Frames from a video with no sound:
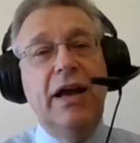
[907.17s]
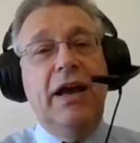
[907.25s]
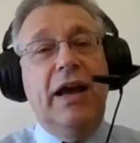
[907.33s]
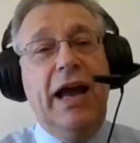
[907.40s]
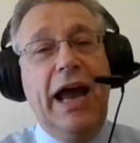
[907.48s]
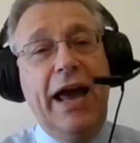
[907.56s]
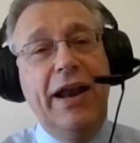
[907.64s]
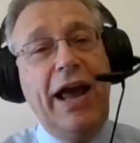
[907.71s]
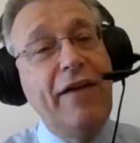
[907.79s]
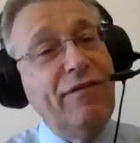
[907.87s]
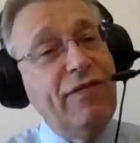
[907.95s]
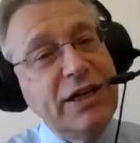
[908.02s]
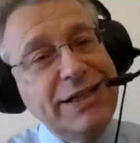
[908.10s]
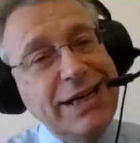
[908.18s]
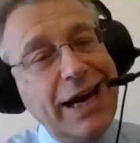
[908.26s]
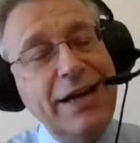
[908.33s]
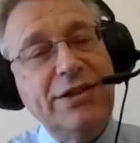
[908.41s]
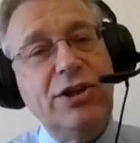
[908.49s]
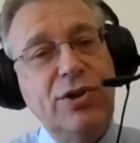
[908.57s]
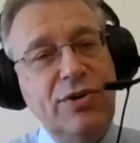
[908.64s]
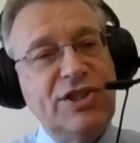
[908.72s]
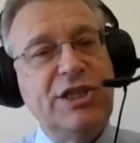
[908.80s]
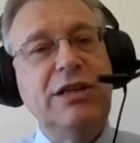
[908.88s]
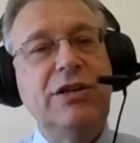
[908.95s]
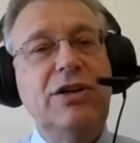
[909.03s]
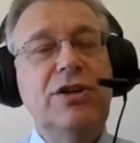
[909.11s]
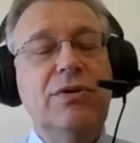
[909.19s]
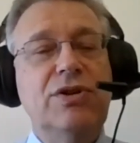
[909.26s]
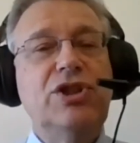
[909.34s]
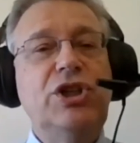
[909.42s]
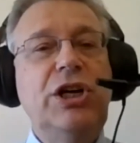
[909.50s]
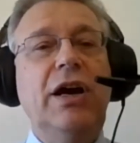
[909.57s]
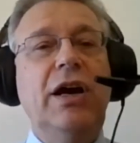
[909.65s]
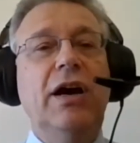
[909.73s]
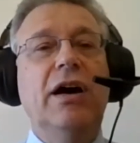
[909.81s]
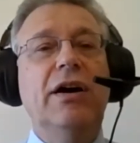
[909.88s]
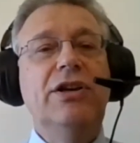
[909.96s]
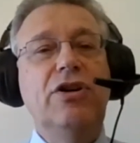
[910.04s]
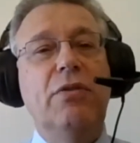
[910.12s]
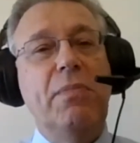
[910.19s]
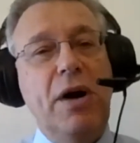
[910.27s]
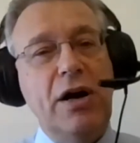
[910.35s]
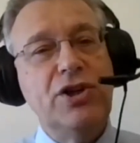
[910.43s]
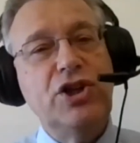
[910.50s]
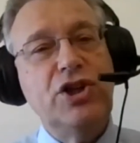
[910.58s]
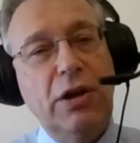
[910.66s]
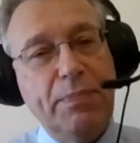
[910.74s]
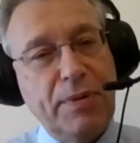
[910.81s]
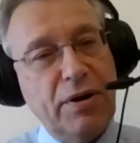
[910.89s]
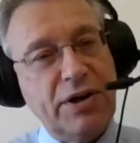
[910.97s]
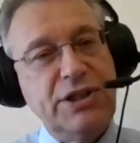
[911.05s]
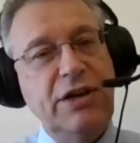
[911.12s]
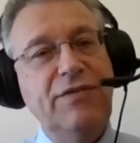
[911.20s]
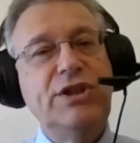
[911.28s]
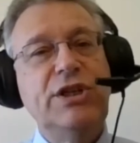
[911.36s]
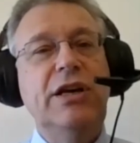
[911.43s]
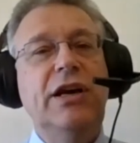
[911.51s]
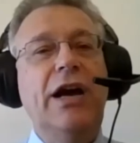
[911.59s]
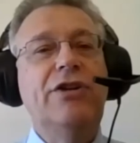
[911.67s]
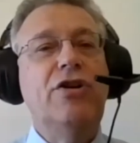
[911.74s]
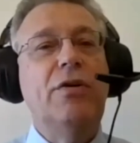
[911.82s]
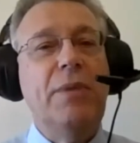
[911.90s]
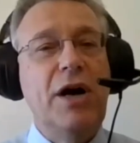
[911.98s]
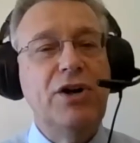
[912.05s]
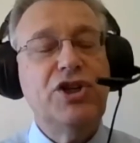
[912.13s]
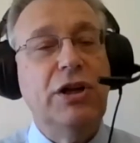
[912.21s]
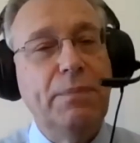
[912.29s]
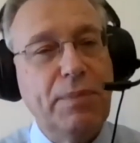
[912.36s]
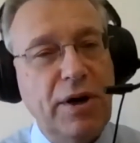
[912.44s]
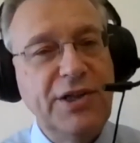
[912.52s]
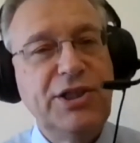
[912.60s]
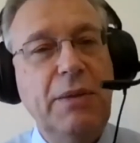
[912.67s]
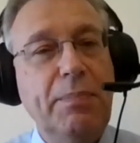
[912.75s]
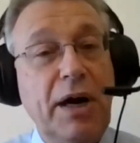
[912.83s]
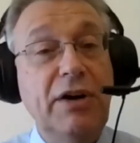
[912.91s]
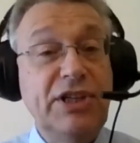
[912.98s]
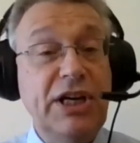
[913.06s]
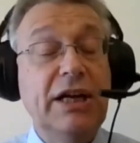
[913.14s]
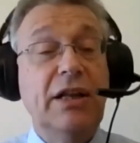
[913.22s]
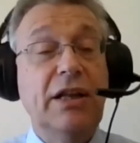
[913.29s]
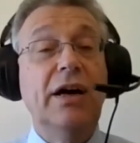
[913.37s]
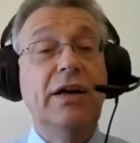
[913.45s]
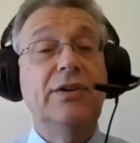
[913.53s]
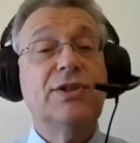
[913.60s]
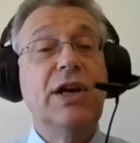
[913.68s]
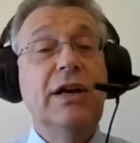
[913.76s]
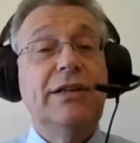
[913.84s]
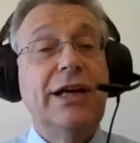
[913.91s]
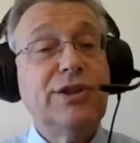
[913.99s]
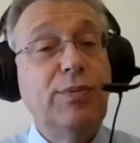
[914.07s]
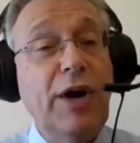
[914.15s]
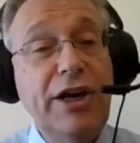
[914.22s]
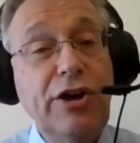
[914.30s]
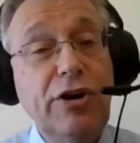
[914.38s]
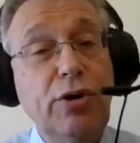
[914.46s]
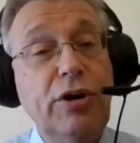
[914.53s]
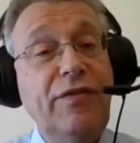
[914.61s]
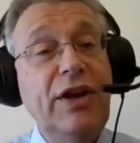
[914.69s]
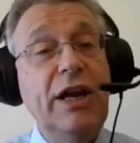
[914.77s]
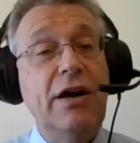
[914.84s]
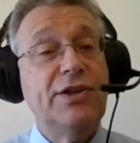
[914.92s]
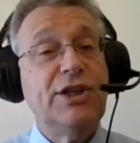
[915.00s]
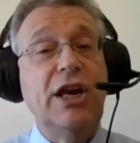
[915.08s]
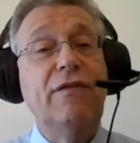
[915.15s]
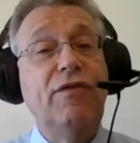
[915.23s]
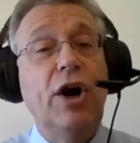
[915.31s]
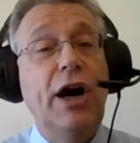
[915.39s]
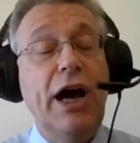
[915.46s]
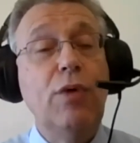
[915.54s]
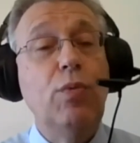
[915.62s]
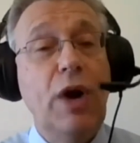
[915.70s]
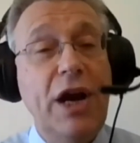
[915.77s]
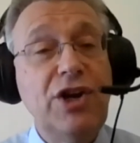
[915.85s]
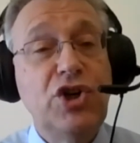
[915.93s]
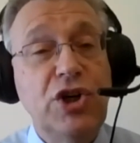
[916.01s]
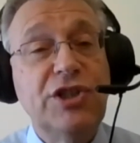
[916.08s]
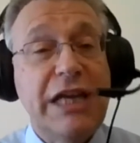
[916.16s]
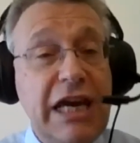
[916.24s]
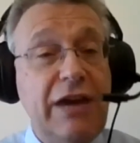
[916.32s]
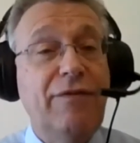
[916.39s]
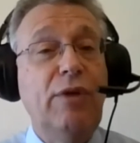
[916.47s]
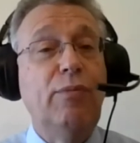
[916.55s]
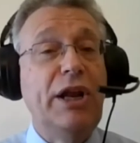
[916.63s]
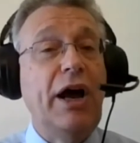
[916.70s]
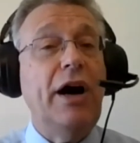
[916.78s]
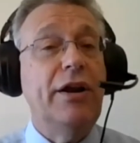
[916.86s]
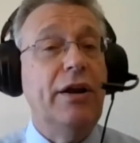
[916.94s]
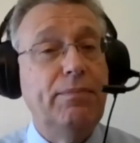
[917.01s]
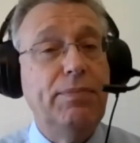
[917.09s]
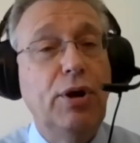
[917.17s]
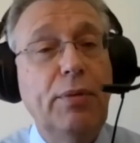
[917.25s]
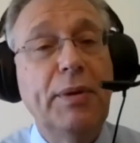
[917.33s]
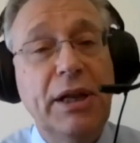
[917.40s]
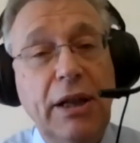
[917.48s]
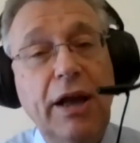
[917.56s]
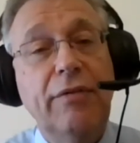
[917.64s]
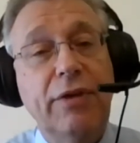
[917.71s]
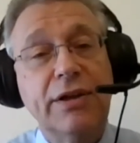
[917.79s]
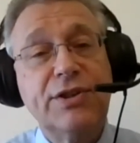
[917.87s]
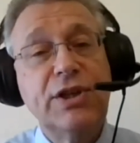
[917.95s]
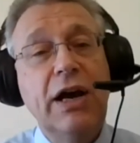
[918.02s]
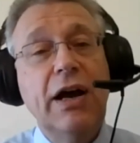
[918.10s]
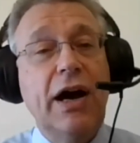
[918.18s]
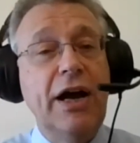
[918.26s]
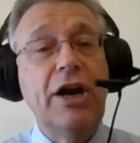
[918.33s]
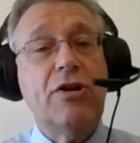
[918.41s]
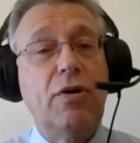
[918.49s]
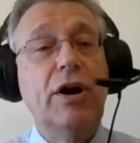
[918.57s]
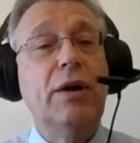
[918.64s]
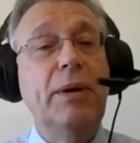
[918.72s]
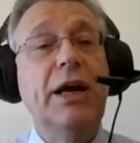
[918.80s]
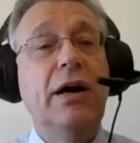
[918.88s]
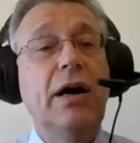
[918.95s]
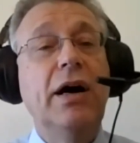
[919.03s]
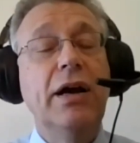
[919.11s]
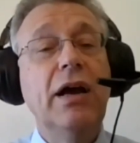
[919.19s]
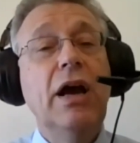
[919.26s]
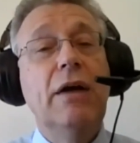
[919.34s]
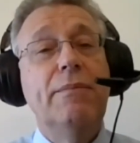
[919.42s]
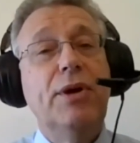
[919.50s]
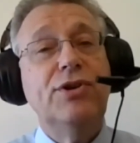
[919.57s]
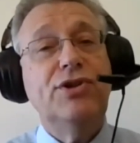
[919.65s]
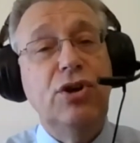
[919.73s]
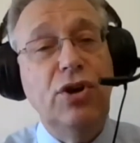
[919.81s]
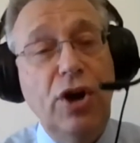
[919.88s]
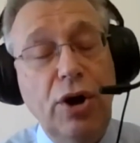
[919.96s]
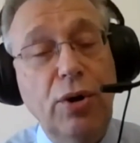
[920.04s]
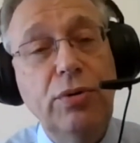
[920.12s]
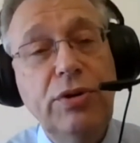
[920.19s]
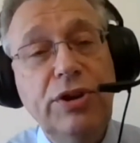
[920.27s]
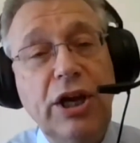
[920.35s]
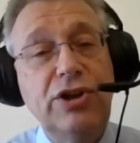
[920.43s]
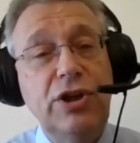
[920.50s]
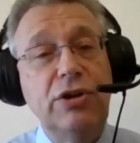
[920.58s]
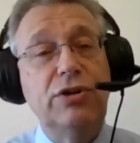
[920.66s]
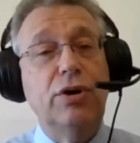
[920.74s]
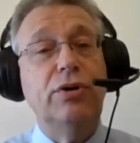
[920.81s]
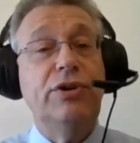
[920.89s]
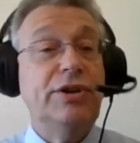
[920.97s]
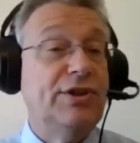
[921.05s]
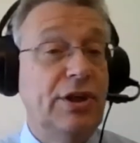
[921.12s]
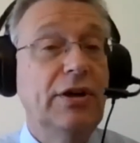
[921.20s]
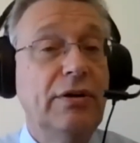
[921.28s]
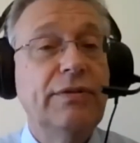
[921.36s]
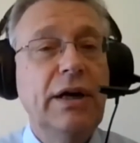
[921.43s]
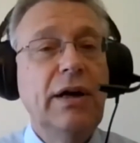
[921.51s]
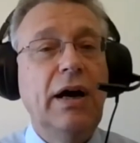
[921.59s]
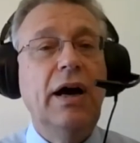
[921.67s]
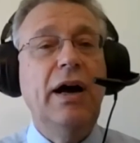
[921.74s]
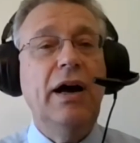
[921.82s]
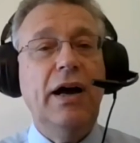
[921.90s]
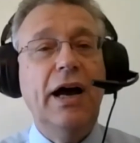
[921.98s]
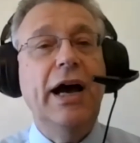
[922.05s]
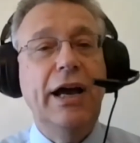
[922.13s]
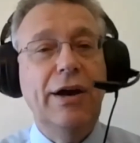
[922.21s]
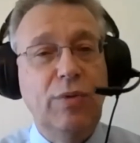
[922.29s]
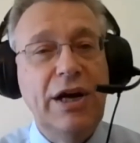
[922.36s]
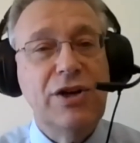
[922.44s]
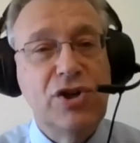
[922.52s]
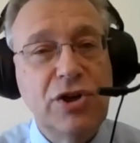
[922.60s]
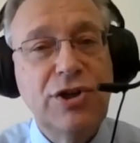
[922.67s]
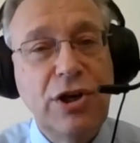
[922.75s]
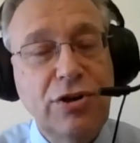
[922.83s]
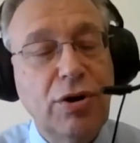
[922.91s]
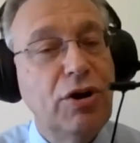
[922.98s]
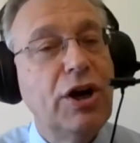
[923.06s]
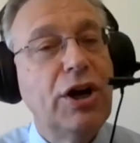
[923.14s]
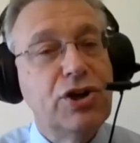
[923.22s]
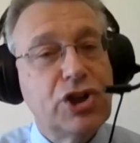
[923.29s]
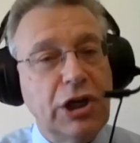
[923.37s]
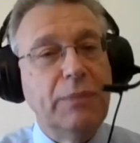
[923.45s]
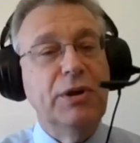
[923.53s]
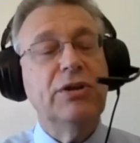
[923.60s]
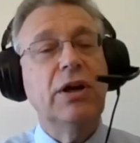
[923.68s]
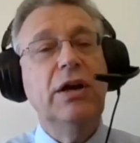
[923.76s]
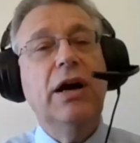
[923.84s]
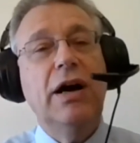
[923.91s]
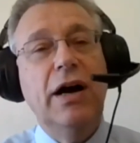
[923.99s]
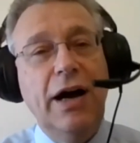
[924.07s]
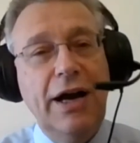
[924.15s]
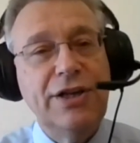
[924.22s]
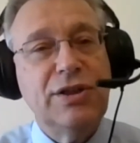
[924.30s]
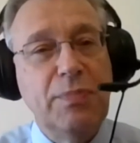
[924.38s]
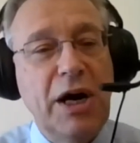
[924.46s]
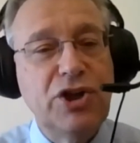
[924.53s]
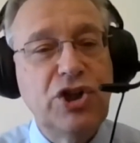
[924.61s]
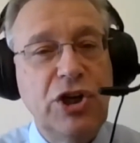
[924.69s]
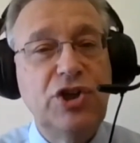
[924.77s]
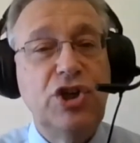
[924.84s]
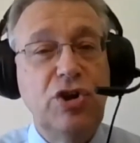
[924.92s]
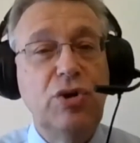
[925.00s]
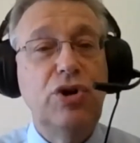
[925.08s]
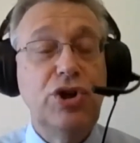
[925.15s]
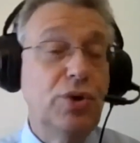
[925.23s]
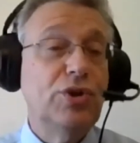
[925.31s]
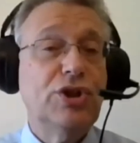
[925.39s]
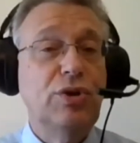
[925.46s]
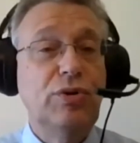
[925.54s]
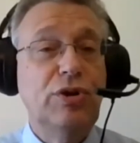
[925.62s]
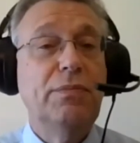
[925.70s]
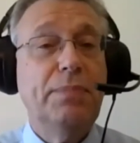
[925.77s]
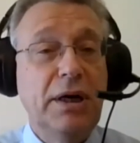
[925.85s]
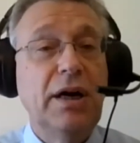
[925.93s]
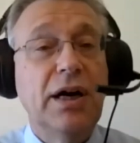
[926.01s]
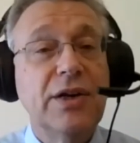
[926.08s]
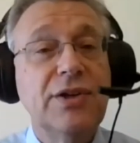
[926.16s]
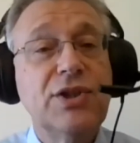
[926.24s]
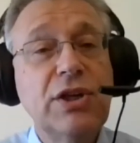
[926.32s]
And every day that you sit in your chair, your marginal productivity and your marginal pricing power declines. That's why you're not even asking for higher wages, even when unemployment levels are incredibly high, because you know that you don't deserve higher wages. You don't contribute as much as you used to in the past.